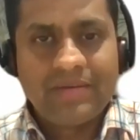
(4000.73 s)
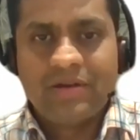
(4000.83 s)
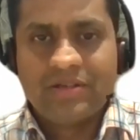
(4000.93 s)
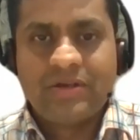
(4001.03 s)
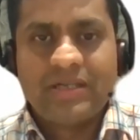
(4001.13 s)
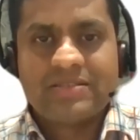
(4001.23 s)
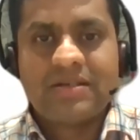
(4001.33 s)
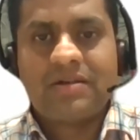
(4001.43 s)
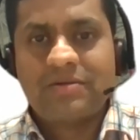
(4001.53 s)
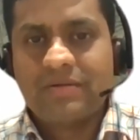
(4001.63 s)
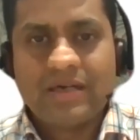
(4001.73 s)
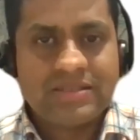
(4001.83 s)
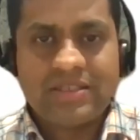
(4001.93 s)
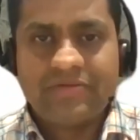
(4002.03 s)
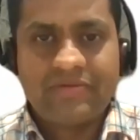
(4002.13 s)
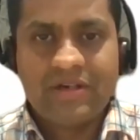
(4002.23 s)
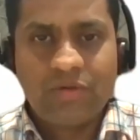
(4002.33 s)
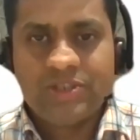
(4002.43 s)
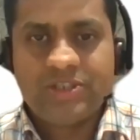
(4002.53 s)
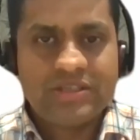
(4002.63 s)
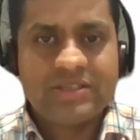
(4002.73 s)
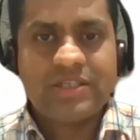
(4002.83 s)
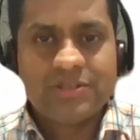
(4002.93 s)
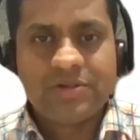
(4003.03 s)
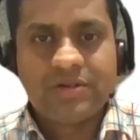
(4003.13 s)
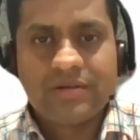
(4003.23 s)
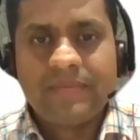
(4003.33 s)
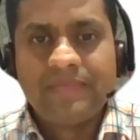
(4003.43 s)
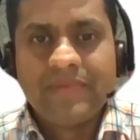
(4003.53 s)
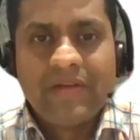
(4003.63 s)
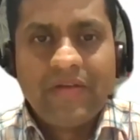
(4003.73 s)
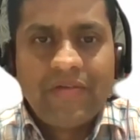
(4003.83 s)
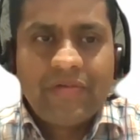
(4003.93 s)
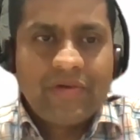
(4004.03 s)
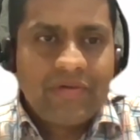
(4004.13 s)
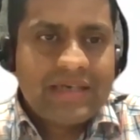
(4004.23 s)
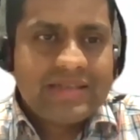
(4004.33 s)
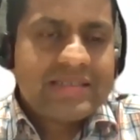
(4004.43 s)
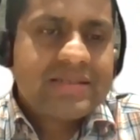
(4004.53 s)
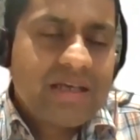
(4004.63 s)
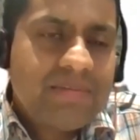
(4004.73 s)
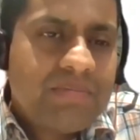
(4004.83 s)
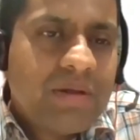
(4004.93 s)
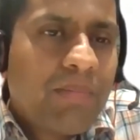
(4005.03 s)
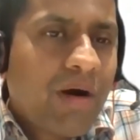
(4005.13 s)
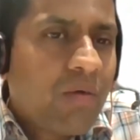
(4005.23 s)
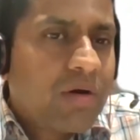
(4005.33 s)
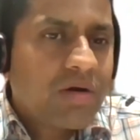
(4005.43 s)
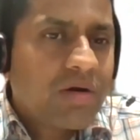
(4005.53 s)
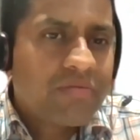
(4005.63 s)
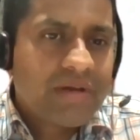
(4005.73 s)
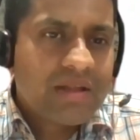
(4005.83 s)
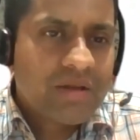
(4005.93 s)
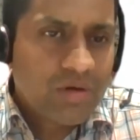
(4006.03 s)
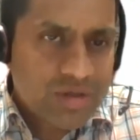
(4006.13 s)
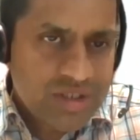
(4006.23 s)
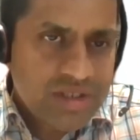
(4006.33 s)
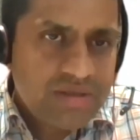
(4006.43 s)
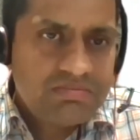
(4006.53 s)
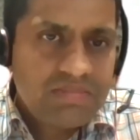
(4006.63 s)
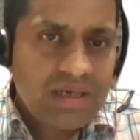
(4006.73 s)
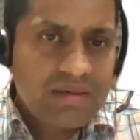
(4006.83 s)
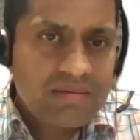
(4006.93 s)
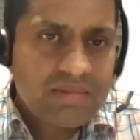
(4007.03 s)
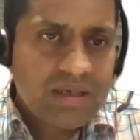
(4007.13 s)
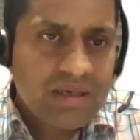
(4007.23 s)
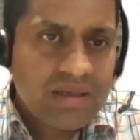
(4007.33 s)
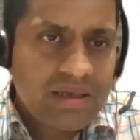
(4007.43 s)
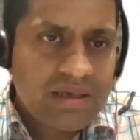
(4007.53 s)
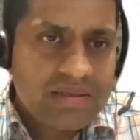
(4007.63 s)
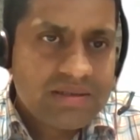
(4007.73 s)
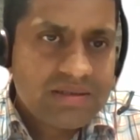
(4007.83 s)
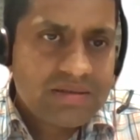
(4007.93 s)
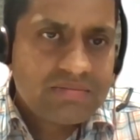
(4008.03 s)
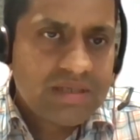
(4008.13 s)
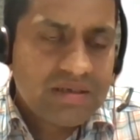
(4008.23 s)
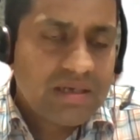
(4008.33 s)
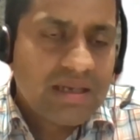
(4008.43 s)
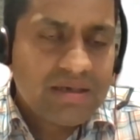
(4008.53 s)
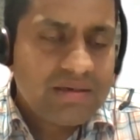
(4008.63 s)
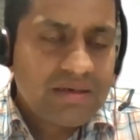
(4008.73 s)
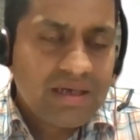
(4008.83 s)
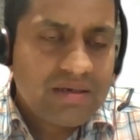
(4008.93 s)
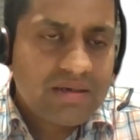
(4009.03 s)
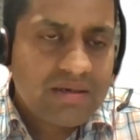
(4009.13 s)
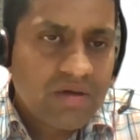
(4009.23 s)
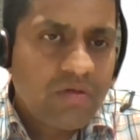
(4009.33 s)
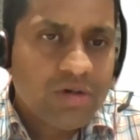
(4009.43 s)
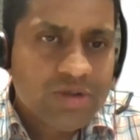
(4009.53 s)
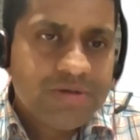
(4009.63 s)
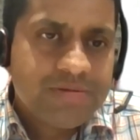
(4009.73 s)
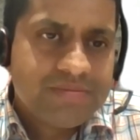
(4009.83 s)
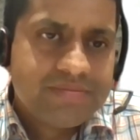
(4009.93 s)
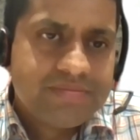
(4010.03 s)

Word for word: Mm-hmm. Because you can start to ask different questions and so on. Mm-hmm. So that's that's again the power of technology that uh, that is that that that affords you.